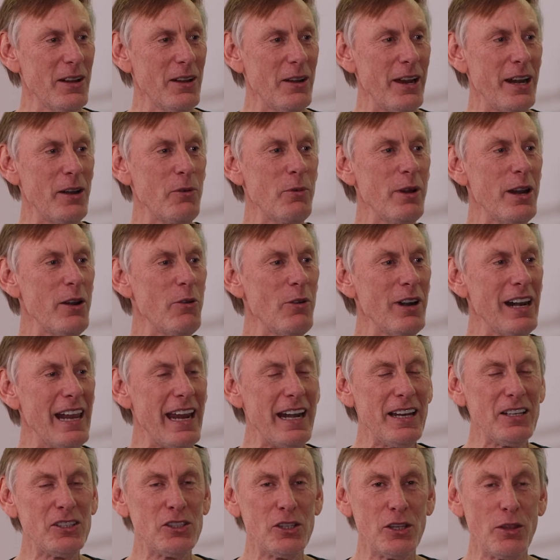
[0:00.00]
And we're
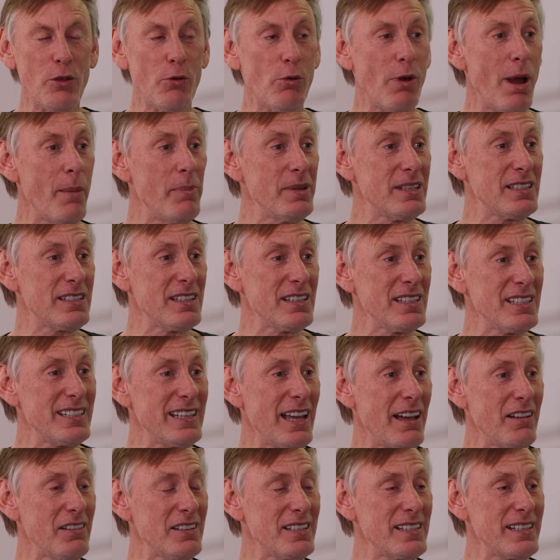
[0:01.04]
related to the Robertsons
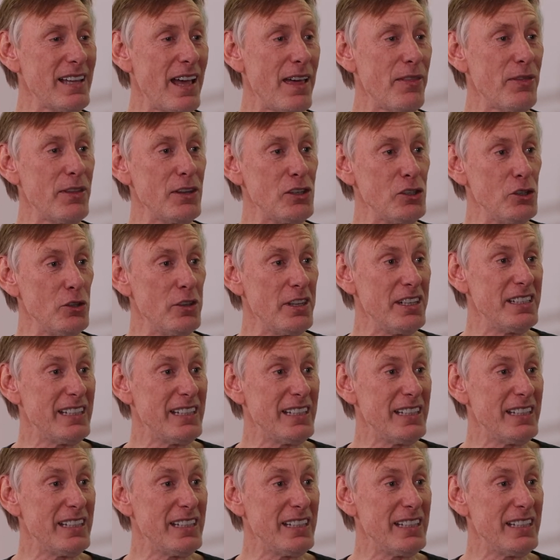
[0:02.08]
down south that do the